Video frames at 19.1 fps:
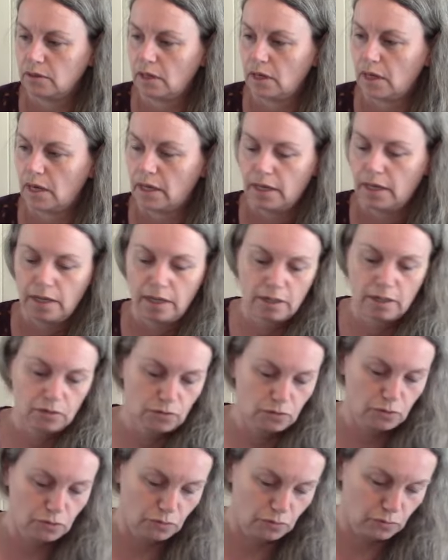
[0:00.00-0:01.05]
I had
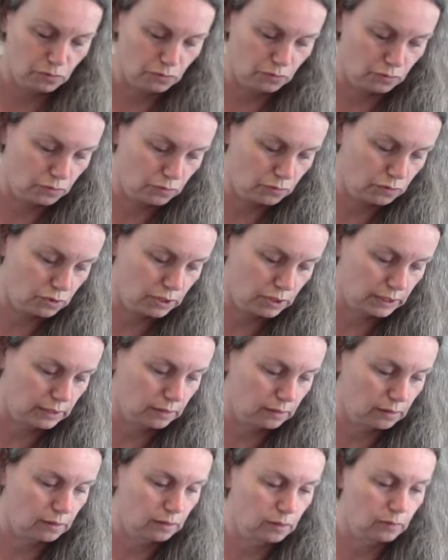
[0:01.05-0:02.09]
to treat
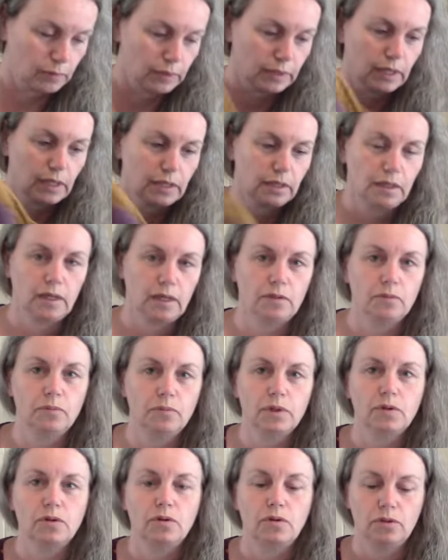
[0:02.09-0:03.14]
a little bit at the end,
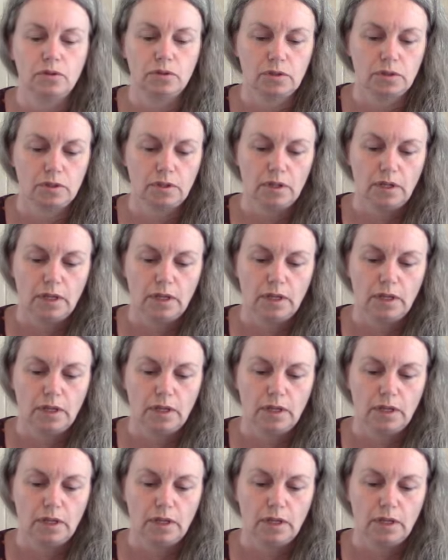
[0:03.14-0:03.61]
because